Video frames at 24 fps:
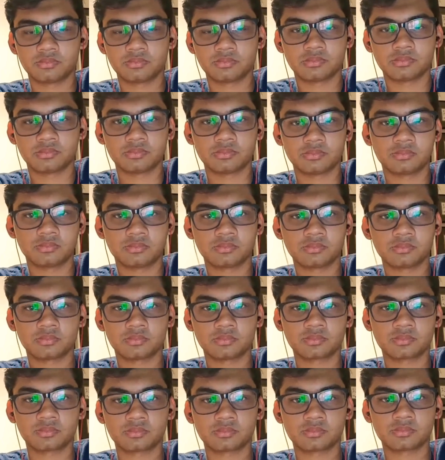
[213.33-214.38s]

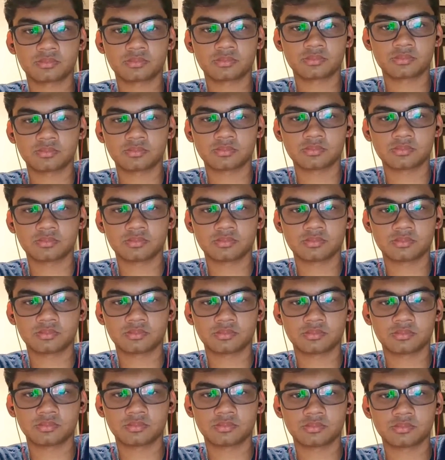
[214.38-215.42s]

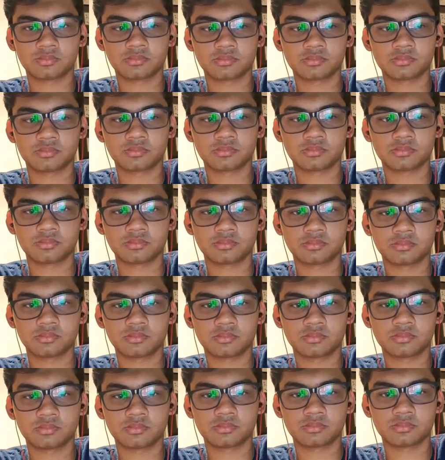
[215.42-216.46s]

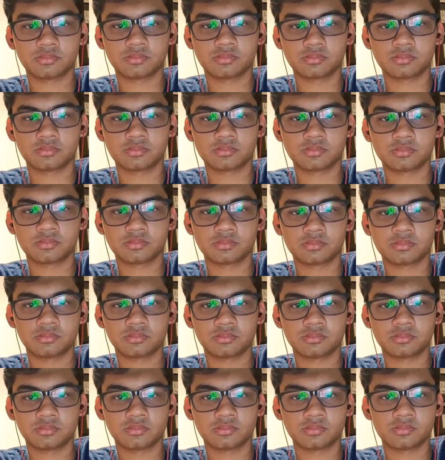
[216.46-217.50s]

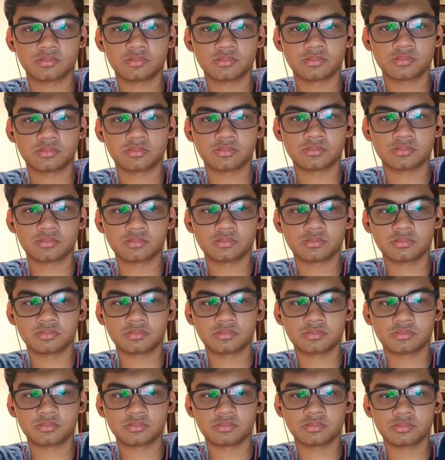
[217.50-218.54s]

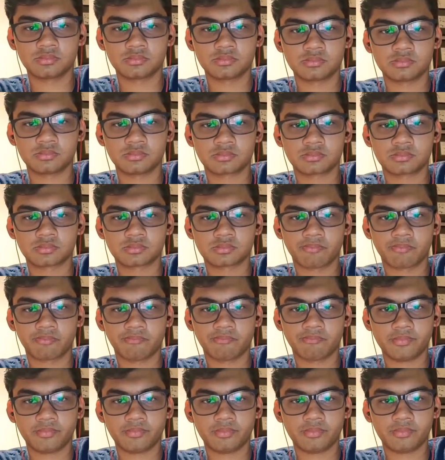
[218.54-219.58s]

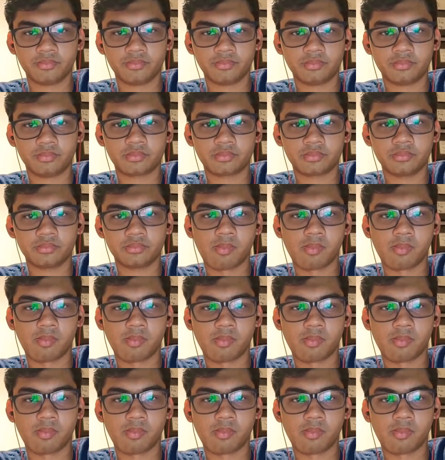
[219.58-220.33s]
(silent)